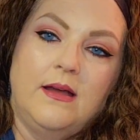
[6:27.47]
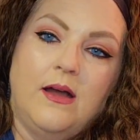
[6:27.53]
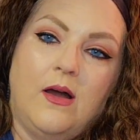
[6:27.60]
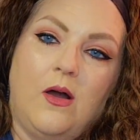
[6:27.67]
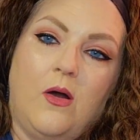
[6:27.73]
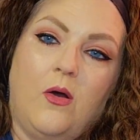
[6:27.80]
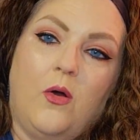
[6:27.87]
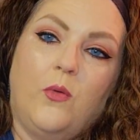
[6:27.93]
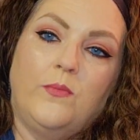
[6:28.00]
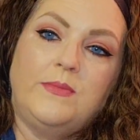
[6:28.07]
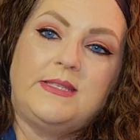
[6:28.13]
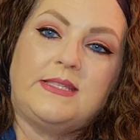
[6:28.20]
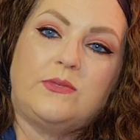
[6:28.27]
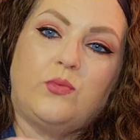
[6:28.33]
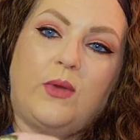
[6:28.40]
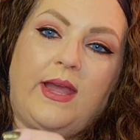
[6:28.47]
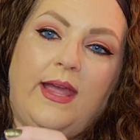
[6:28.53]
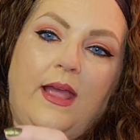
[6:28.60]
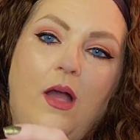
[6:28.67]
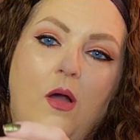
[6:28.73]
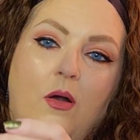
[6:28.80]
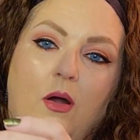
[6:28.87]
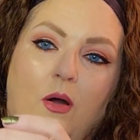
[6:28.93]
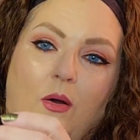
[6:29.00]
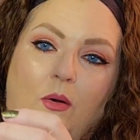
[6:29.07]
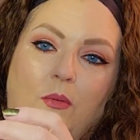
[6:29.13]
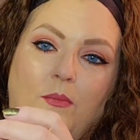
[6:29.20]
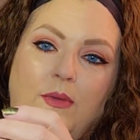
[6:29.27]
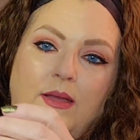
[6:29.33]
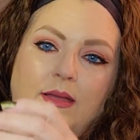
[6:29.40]
Home Sweet
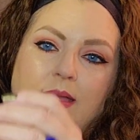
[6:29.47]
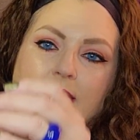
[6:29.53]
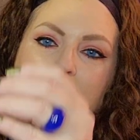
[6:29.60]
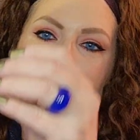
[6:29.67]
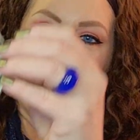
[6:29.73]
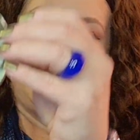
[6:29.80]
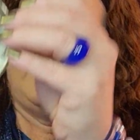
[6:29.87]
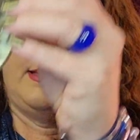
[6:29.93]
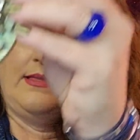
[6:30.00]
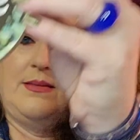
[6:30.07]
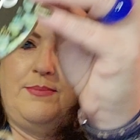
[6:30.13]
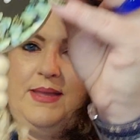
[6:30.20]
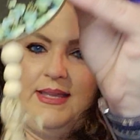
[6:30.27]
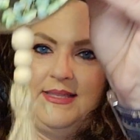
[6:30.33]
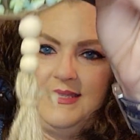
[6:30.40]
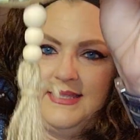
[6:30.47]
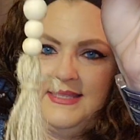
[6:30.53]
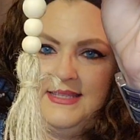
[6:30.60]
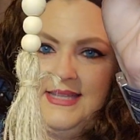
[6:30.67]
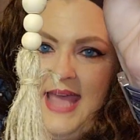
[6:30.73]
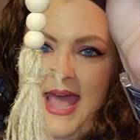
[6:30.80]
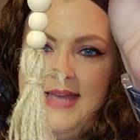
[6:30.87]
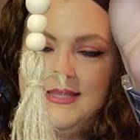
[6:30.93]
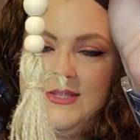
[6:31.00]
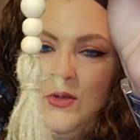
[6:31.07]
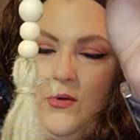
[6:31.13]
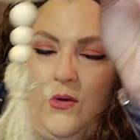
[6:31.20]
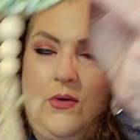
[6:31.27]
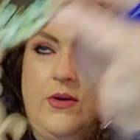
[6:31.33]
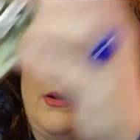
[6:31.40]
Home. And then the beads and the
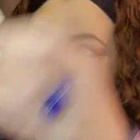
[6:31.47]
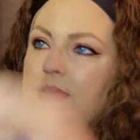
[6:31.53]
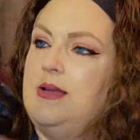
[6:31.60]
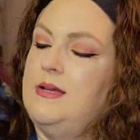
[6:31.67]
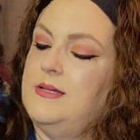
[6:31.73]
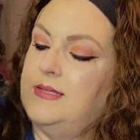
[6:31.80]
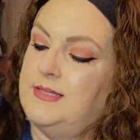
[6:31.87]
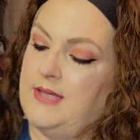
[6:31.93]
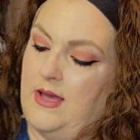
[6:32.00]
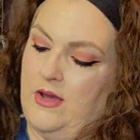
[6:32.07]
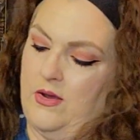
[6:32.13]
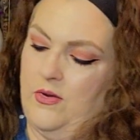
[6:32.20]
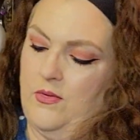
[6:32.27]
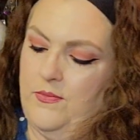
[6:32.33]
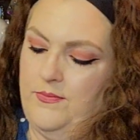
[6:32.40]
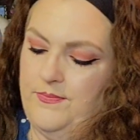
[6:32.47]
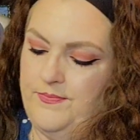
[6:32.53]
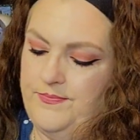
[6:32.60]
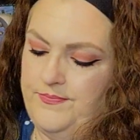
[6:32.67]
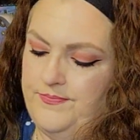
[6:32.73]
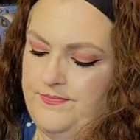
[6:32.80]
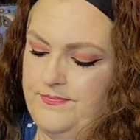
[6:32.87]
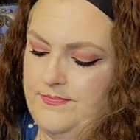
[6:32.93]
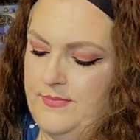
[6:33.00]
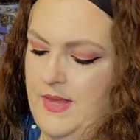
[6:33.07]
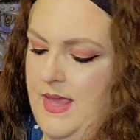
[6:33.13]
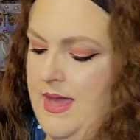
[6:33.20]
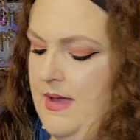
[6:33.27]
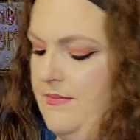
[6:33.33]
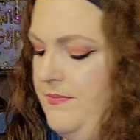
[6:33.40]
tassel. So,
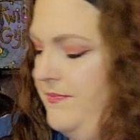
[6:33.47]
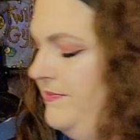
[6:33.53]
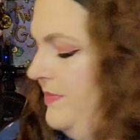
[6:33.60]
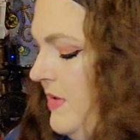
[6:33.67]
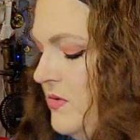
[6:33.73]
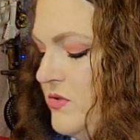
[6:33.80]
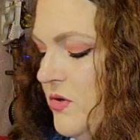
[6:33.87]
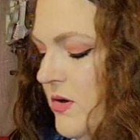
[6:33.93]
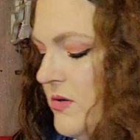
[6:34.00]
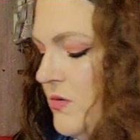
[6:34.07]
yeah. Those are